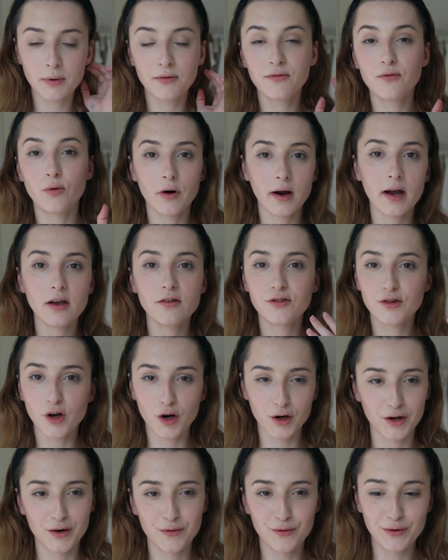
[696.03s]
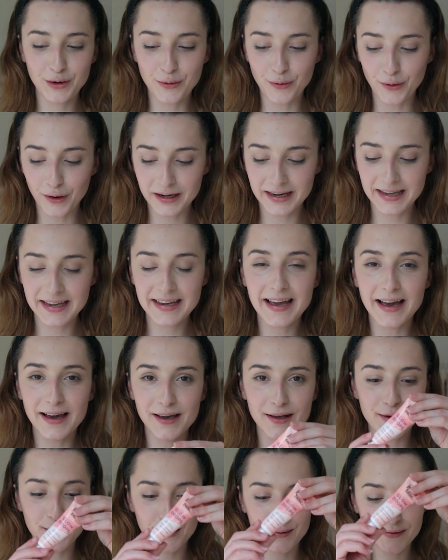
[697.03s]
Before I started recording, I
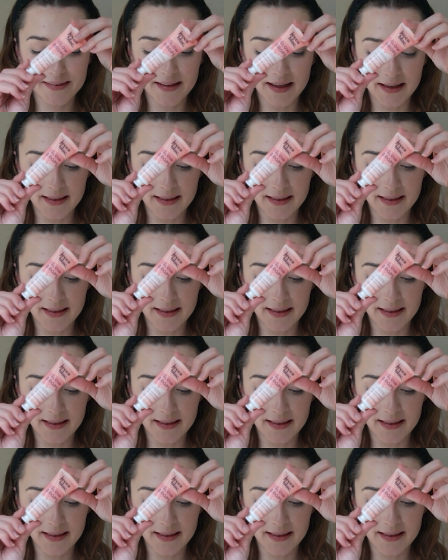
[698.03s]
used